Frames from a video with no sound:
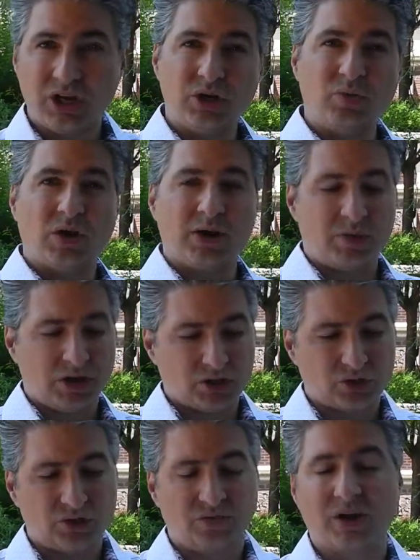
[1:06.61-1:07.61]
You want to make
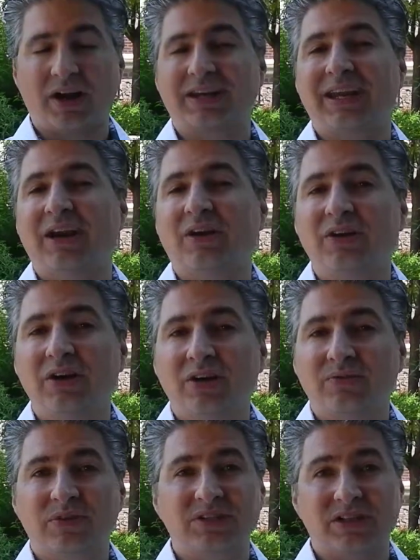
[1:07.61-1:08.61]
sure you've got care
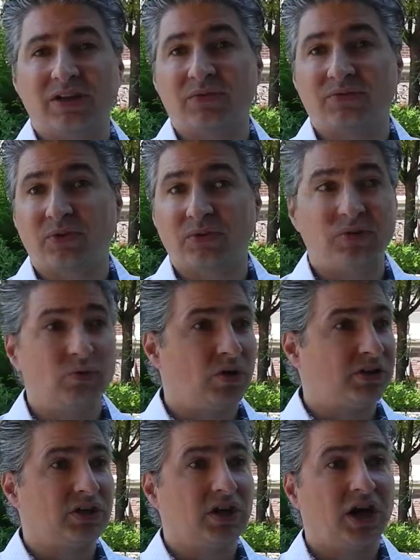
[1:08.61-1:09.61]
for if you
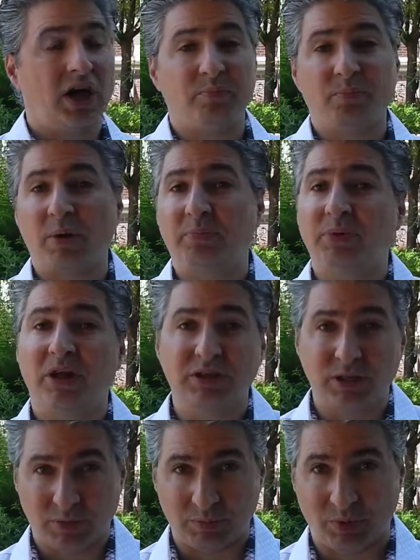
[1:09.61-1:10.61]
want a plug
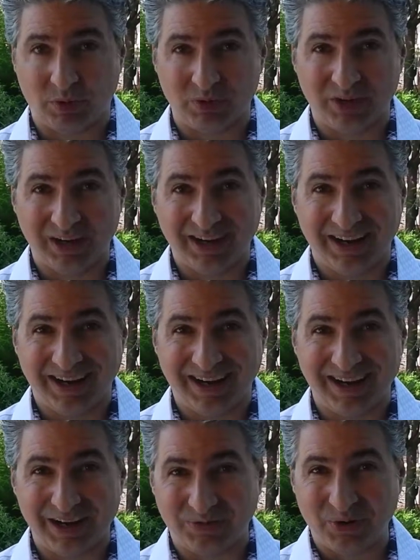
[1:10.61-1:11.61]
to be pulled,
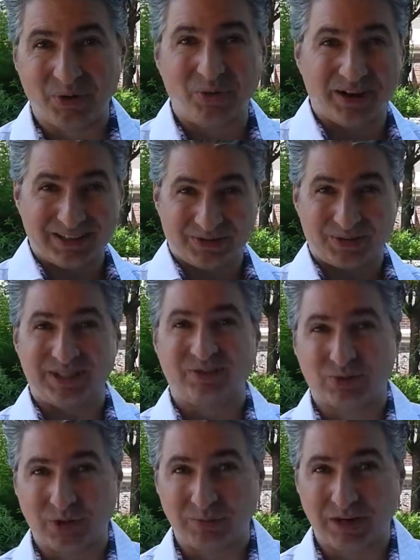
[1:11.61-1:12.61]
if you don't want to receive
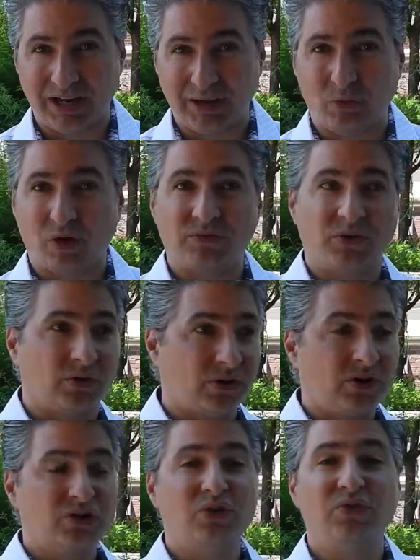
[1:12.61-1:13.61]
treatment anymore, if you're
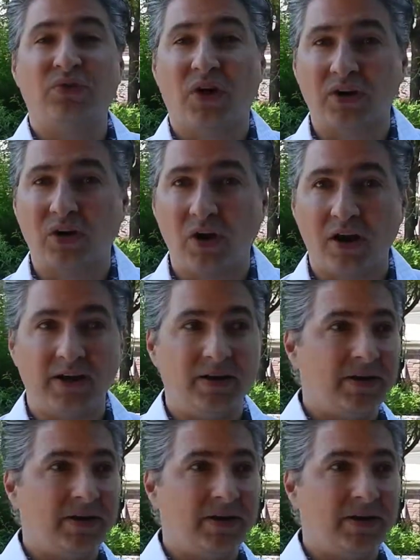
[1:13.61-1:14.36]
too far gone.